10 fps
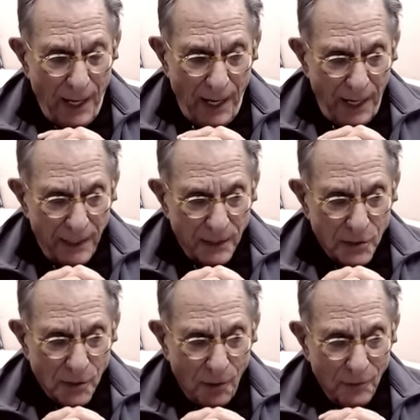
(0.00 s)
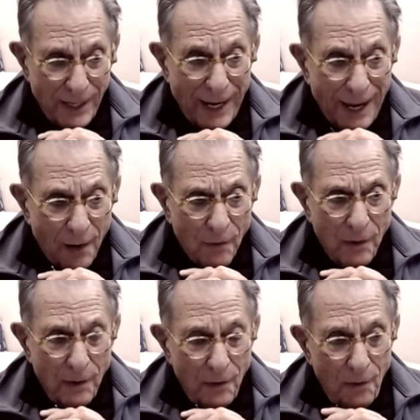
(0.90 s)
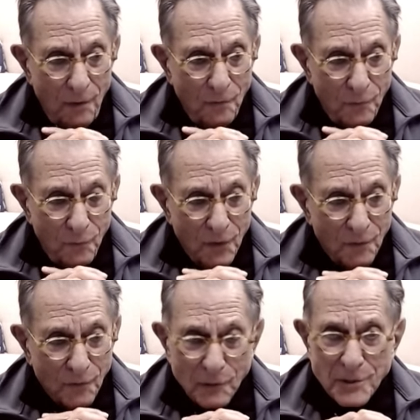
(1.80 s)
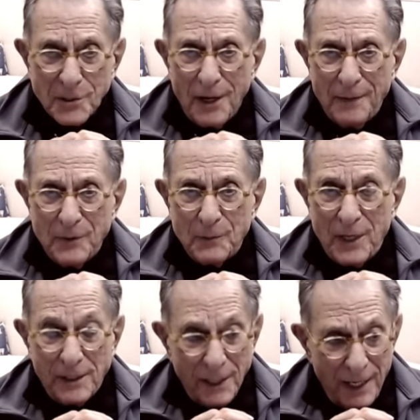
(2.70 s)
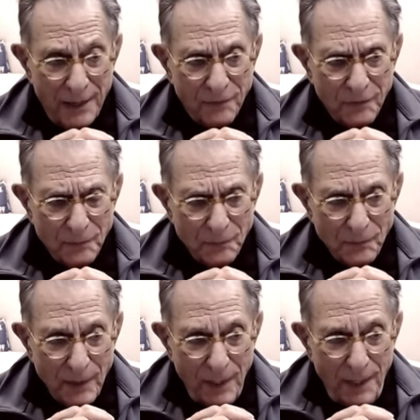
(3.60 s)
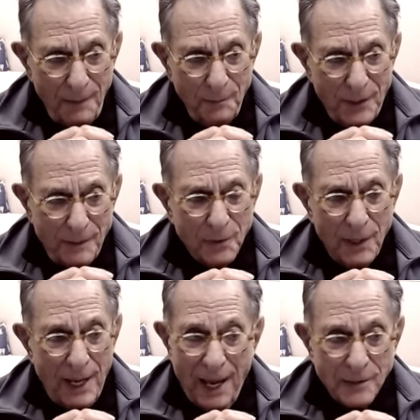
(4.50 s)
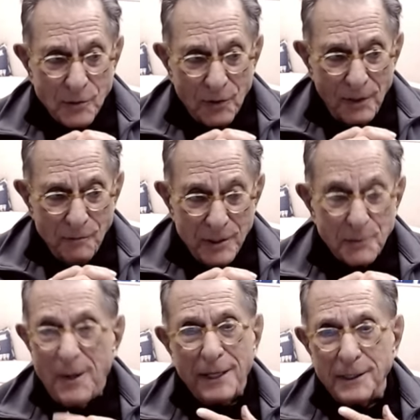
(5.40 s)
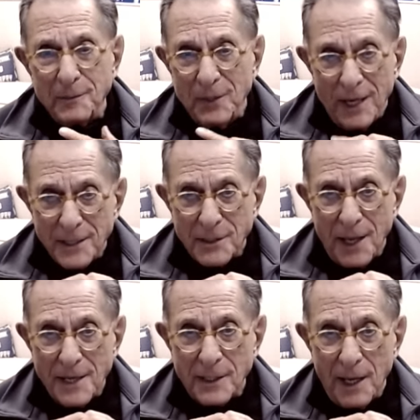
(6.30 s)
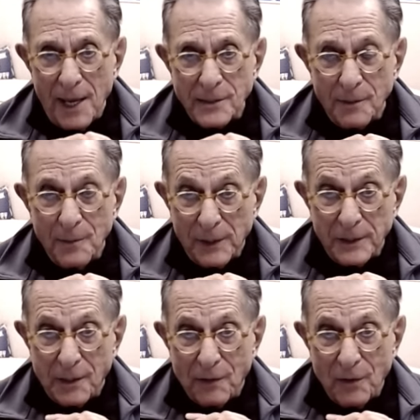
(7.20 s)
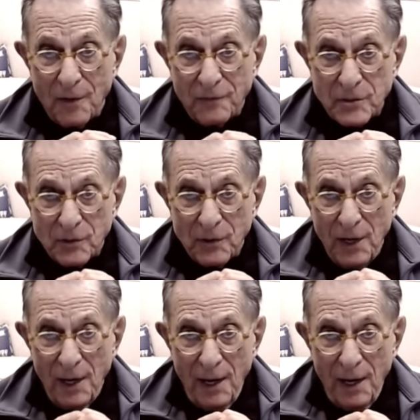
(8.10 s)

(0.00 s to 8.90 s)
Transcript: And so now, for the first time in my life, people actually respected me as a, as a, as a military officer.